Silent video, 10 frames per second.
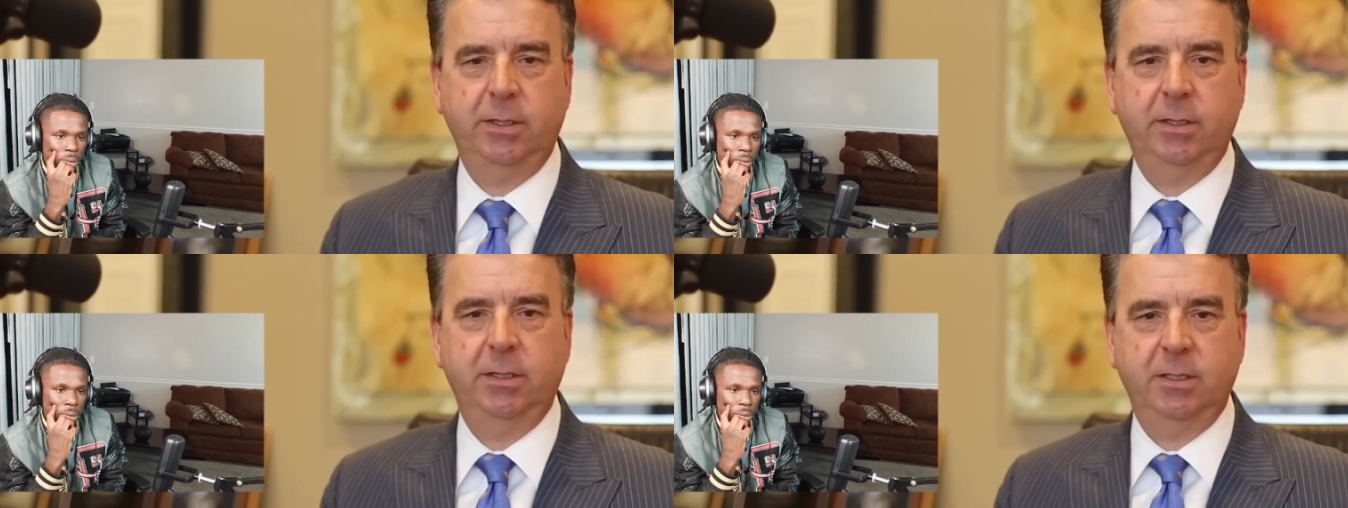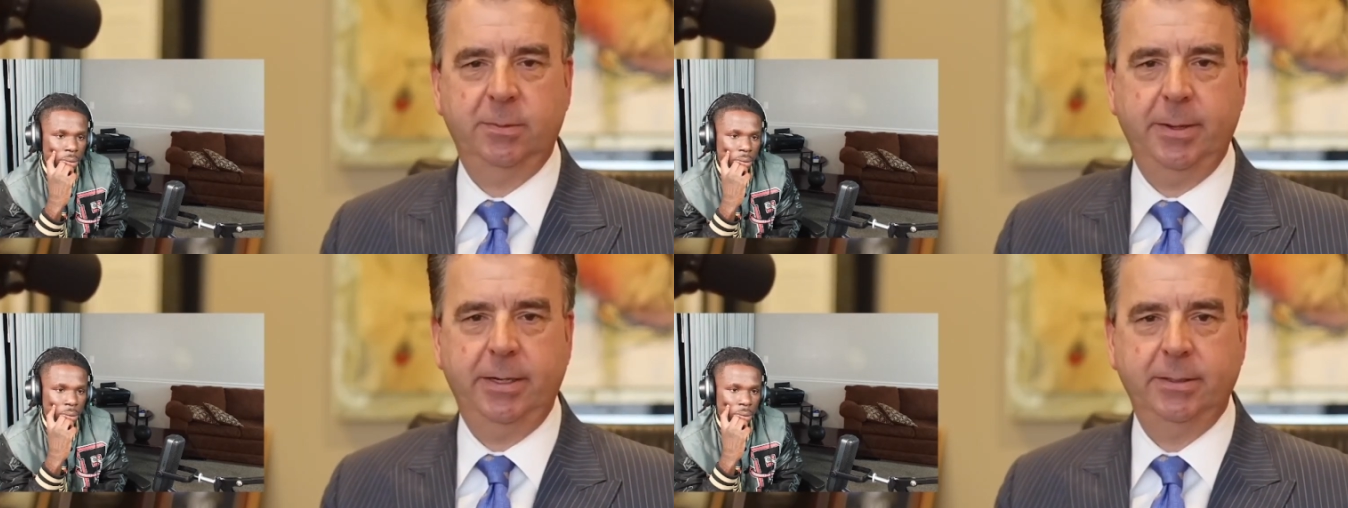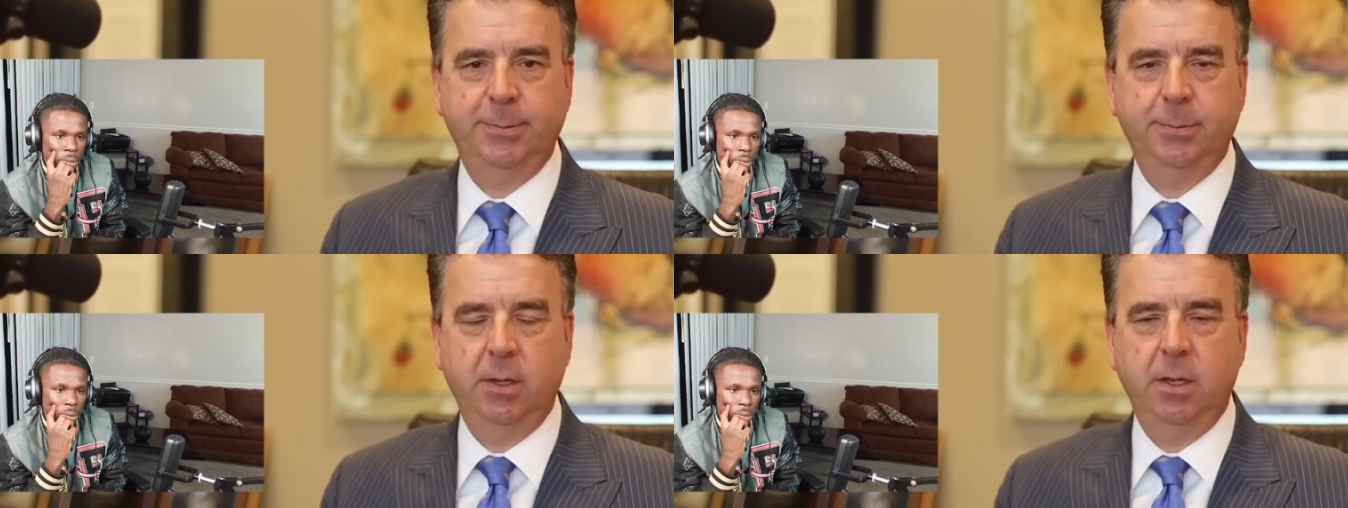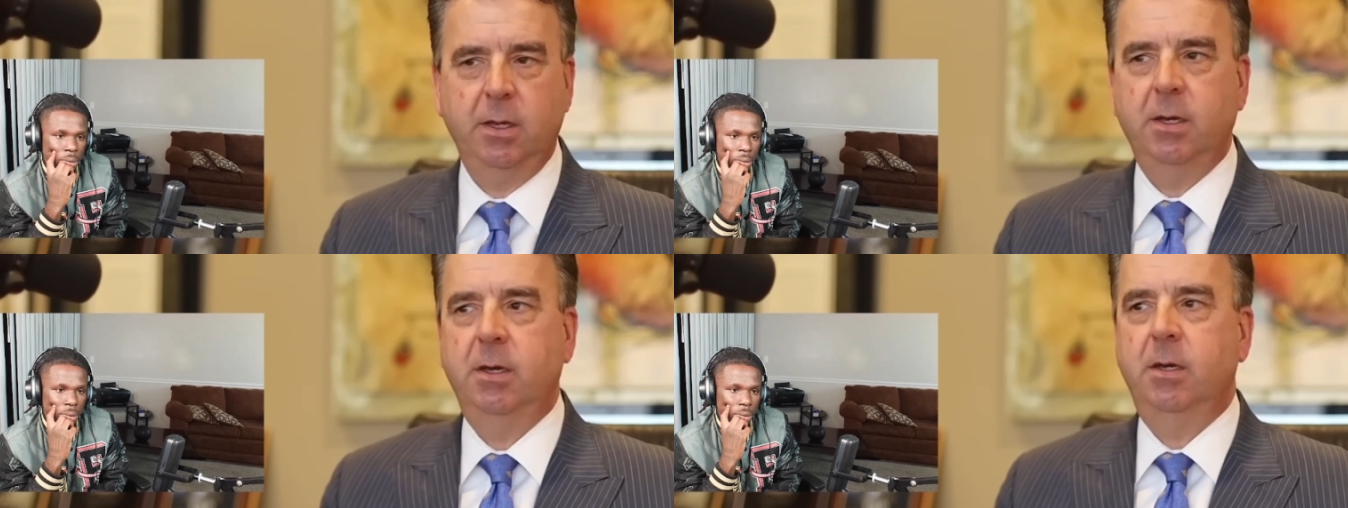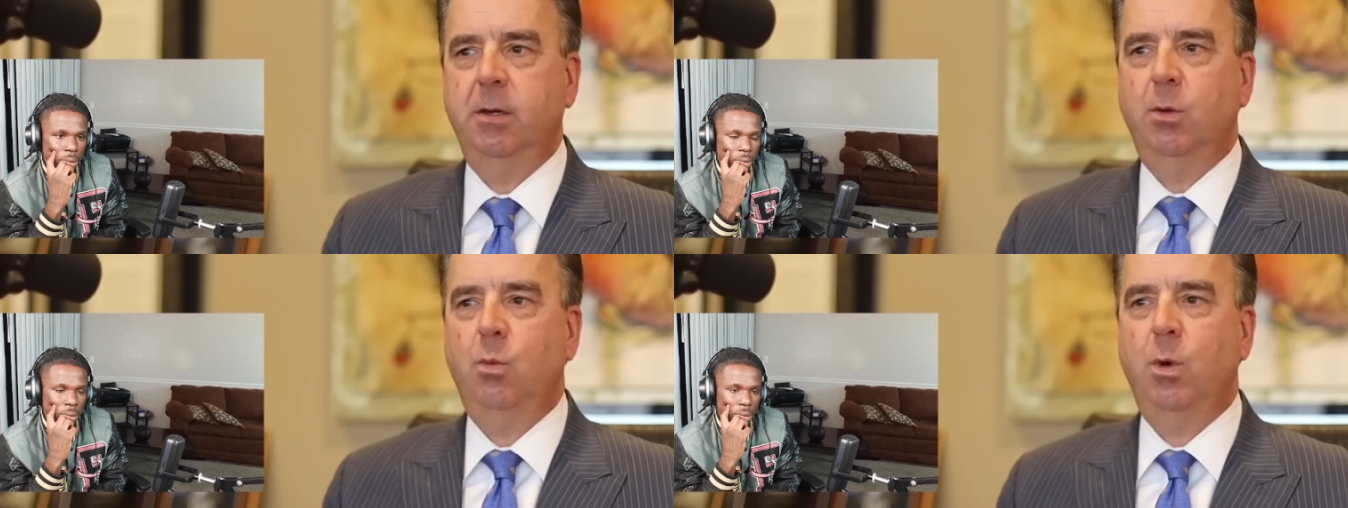Speaker 1: into the space.
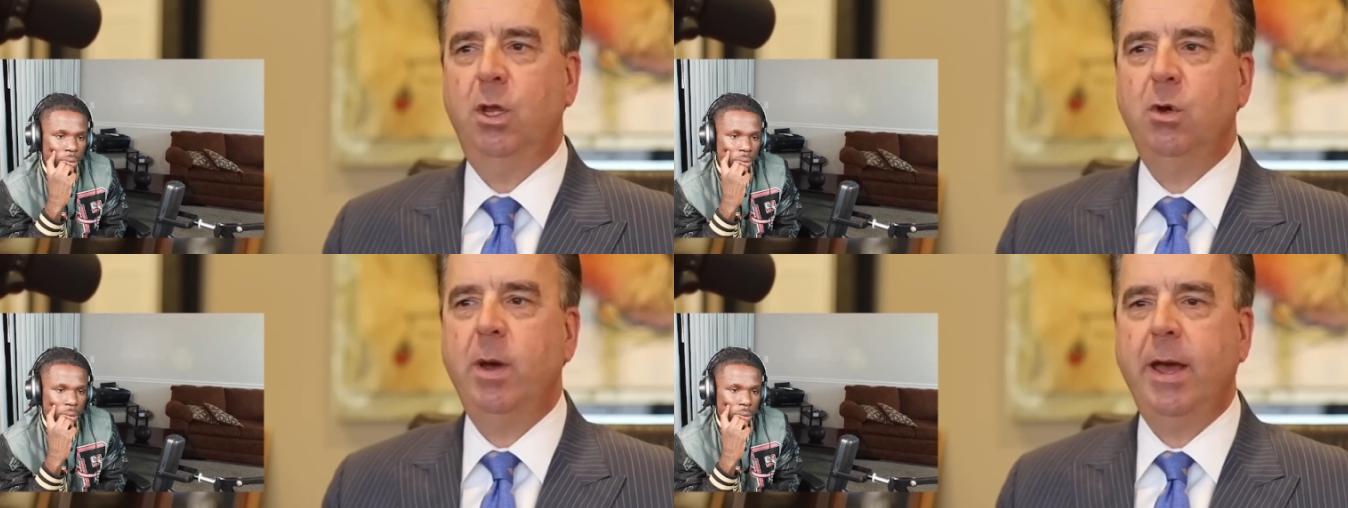When you